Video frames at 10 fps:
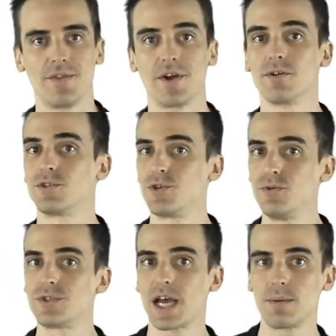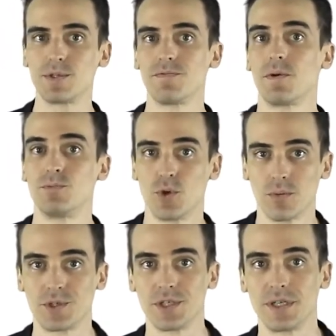There are two types of
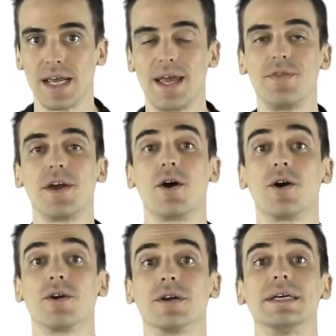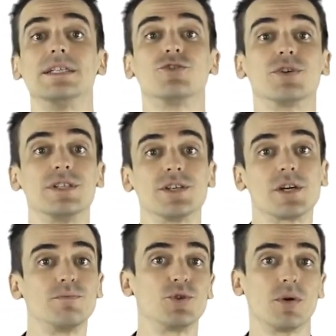absorption, and they are
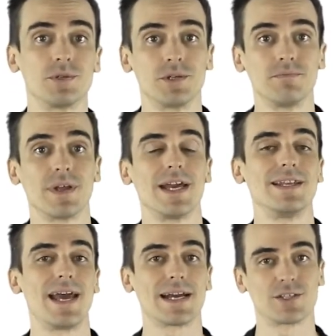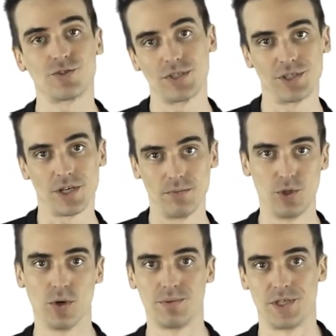intrinsic absorption and extrinsic
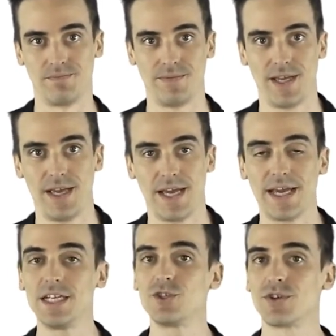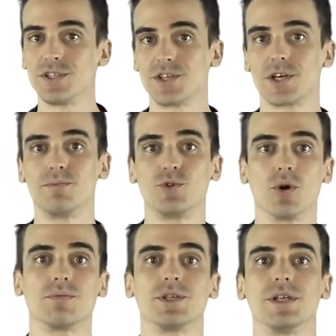absorption. Intrinsic
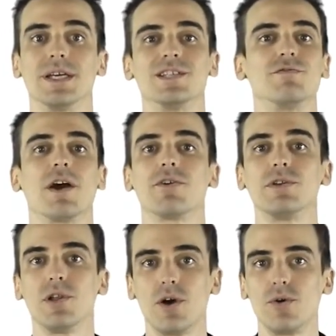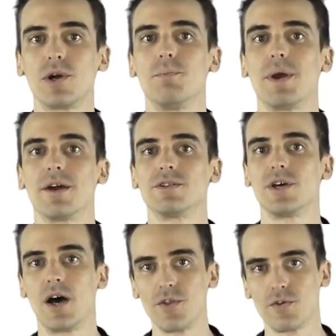absorption is very low compared
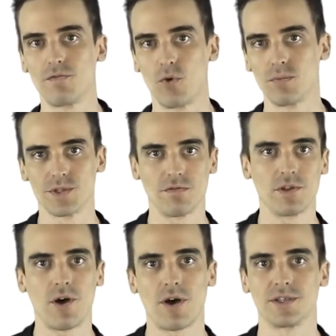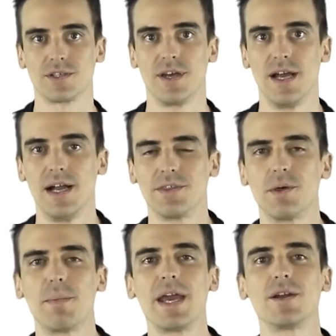to other forms of loss.
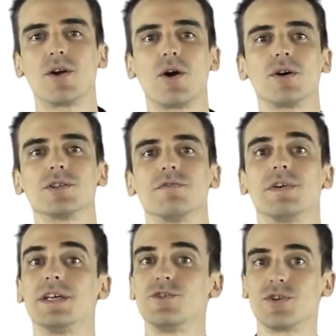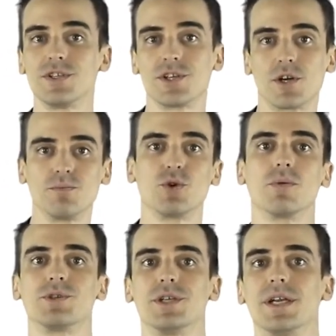The main cause of intrinsic
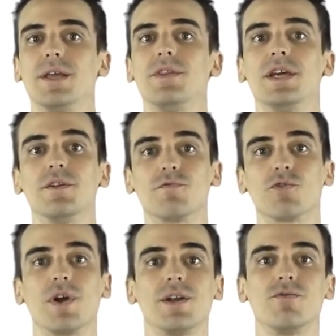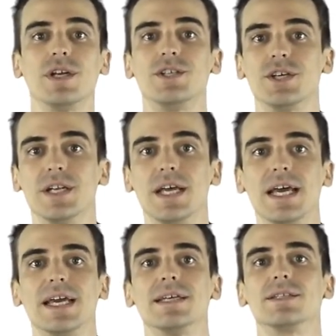absorption in the infrared region
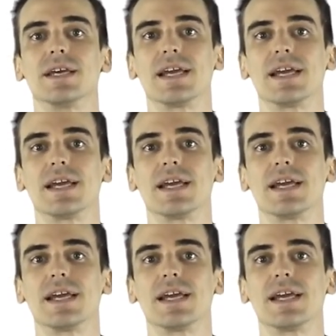is